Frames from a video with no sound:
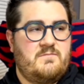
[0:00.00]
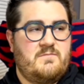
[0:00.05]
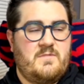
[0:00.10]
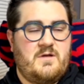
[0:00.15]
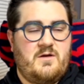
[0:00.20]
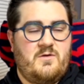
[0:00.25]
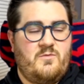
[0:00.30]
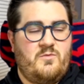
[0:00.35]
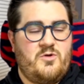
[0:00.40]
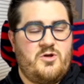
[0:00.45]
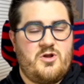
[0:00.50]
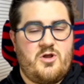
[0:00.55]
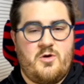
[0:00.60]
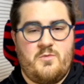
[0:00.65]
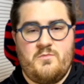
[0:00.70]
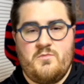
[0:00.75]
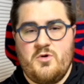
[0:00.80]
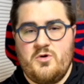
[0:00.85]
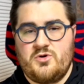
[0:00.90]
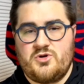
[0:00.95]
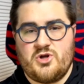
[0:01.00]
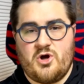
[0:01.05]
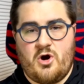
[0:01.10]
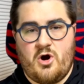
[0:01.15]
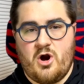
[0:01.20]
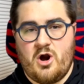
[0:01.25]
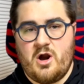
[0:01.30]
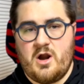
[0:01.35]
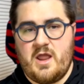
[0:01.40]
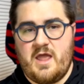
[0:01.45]

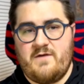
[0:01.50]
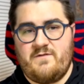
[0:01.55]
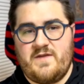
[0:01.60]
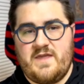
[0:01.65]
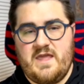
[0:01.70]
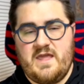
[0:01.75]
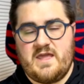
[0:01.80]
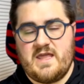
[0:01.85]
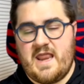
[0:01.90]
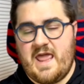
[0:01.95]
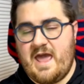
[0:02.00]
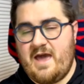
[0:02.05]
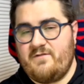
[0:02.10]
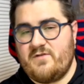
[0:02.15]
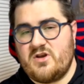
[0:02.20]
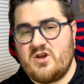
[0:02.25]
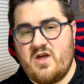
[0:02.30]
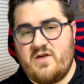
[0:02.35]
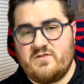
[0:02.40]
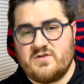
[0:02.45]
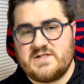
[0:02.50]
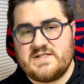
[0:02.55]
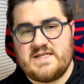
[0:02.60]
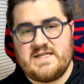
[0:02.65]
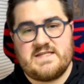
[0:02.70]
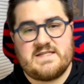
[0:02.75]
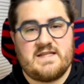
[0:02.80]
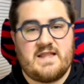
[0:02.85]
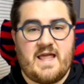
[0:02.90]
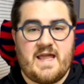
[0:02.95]
Mukhtar, if he can have another
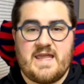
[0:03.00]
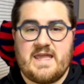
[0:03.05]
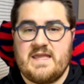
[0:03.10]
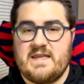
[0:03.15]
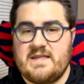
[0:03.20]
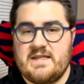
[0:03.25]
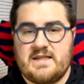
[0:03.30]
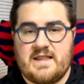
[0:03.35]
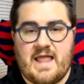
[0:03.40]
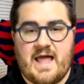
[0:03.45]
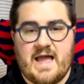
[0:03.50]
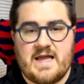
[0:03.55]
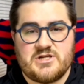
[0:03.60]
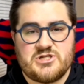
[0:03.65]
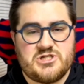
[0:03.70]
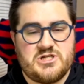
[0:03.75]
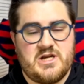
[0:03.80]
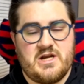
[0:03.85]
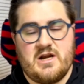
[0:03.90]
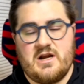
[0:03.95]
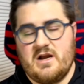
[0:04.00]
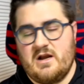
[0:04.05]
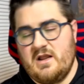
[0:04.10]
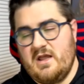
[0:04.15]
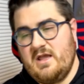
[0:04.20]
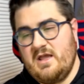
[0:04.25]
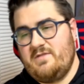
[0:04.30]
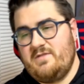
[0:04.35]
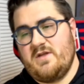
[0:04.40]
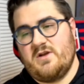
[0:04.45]
season like he did last year,
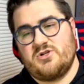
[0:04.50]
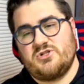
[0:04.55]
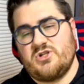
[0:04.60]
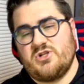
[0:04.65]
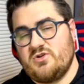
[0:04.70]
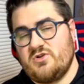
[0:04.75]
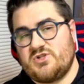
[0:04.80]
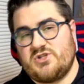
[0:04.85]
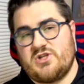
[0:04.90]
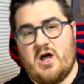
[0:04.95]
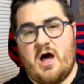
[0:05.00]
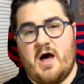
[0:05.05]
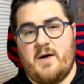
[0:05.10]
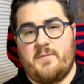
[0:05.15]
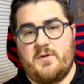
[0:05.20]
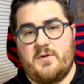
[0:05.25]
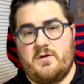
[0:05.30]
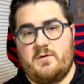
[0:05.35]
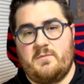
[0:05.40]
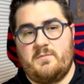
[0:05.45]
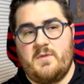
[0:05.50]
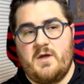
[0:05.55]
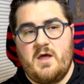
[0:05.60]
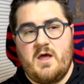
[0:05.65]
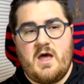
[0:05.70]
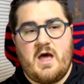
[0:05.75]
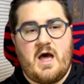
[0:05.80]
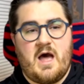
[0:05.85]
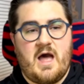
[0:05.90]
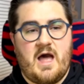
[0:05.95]
there's no stopping him.
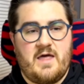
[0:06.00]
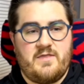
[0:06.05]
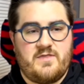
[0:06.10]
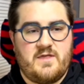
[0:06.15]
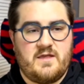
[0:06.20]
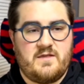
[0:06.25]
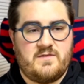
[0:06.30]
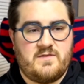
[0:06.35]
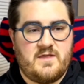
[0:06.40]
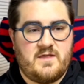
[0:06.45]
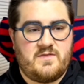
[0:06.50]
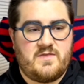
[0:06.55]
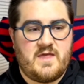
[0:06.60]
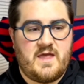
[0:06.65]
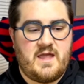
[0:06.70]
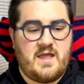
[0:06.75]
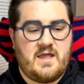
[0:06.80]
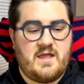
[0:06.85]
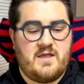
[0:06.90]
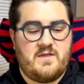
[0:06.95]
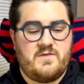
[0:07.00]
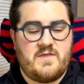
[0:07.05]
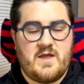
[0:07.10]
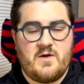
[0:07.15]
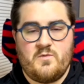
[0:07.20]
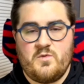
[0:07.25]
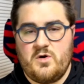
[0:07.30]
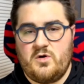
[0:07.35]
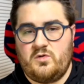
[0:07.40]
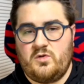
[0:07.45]
I think that they
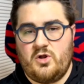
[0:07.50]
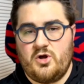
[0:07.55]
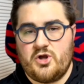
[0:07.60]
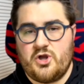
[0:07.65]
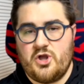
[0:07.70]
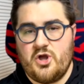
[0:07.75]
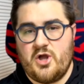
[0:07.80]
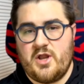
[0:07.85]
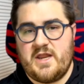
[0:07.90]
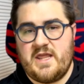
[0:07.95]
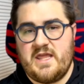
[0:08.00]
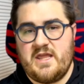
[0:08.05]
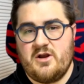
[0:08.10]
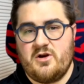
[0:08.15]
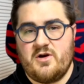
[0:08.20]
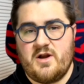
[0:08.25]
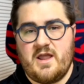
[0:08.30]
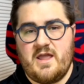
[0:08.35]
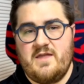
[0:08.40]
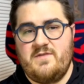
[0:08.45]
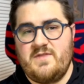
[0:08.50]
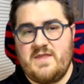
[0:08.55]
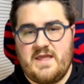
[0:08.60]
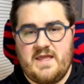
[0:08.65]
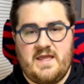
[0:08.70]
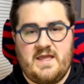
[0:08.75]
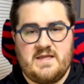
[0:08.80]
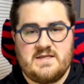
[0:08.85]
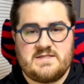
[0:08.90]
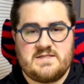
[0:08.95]
will look good here in the
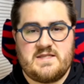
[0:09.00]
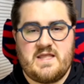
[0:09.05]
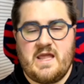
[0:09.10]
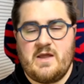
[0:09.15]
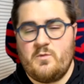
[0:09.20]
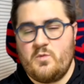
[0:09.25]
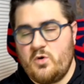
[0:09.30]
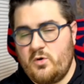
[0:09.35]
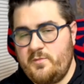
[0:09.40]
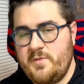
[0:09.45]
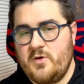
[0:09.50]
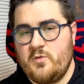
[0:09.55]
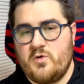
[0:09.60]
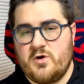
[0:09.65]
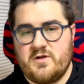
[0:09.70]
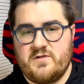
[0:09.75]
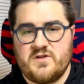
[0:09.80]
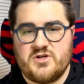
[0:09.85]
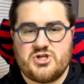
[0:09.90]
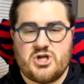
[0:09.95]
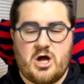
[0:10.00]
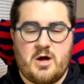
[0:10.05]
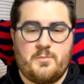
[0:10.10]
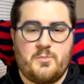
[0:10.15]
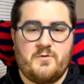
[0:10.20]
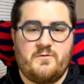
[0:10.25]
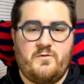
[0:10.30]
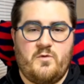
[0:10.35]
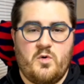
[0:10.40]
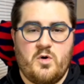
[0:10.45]
East. They will be one of the top
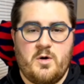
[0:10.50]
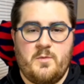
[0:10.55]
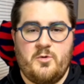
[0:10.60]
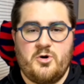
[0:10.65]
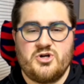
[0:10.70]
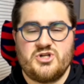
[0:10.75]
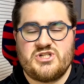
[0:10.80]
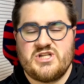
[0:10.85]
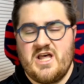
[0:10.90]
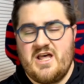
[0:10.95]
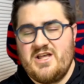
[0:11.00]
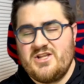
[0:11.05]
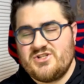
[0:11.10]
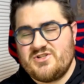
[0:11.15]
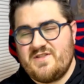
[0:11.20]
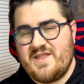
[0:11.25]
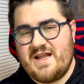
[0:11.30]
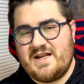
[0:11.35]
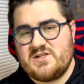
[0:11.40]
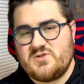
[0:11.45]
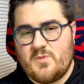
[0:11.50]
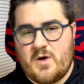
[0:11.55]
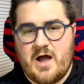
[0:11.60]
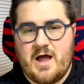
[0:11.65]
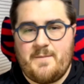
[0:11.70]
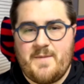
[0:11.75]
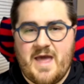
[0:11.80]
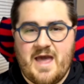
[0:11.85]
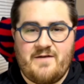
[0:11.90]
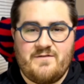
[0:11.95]
performers. So that is why
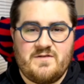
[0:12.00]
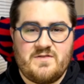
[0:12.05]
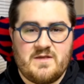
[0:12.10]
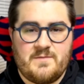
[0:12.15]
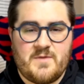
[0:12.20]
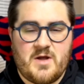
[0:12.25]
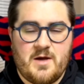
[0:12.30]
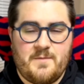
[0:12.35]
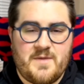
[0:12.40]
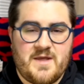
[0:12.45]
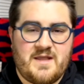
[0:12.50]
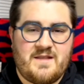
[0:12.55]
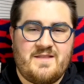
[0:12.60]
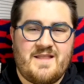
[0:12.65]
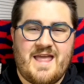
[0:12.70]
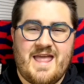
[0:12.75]
I'm having them come in